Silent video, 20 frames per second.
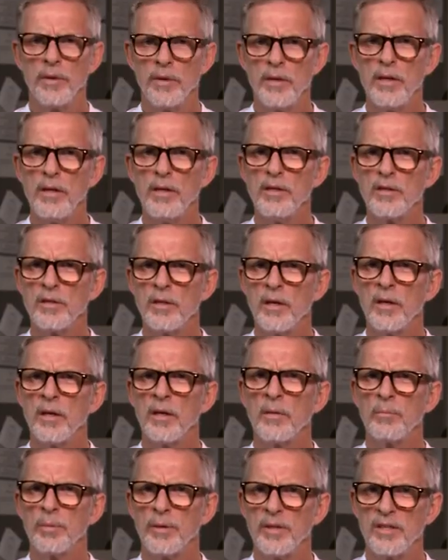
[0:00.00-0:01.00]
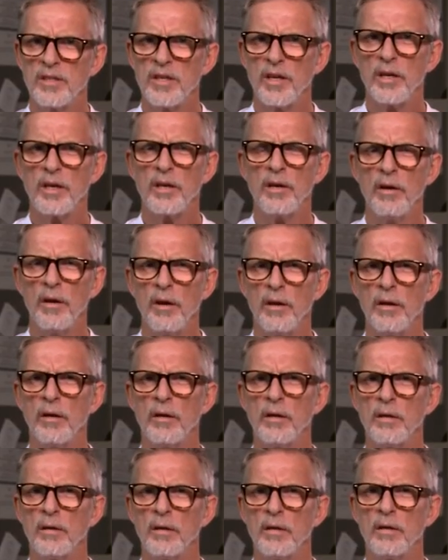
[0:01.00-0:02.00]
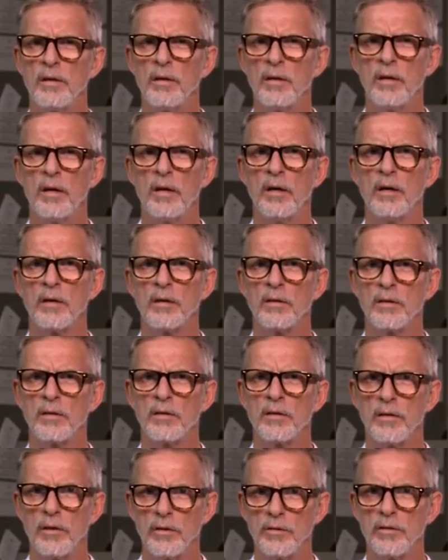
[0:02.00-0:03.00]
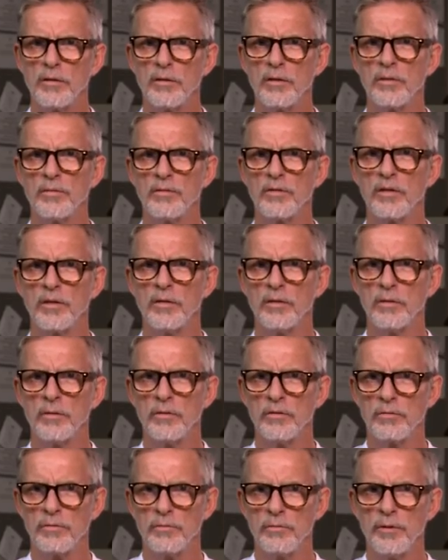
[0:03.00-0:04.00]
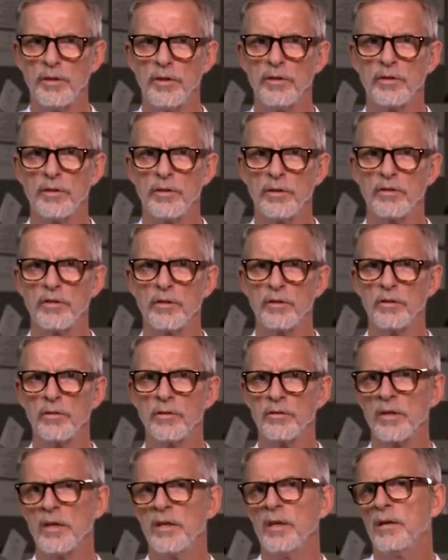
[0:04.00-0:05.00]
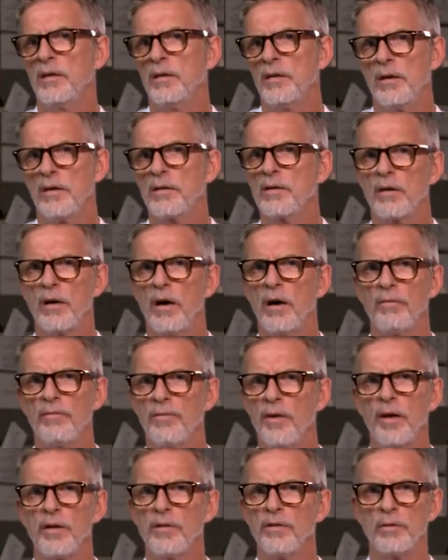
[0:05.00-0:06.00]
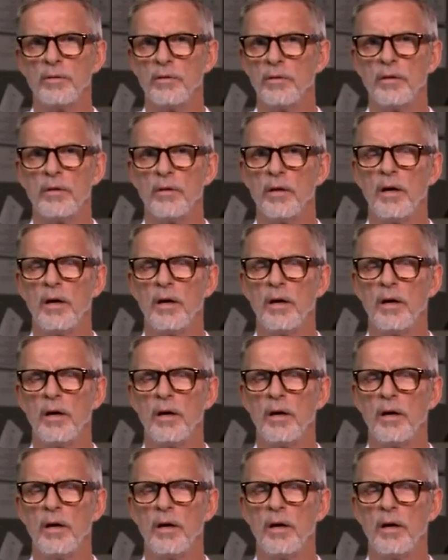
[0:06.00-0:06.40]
these particular cognitive skills, reasoning skills, are vital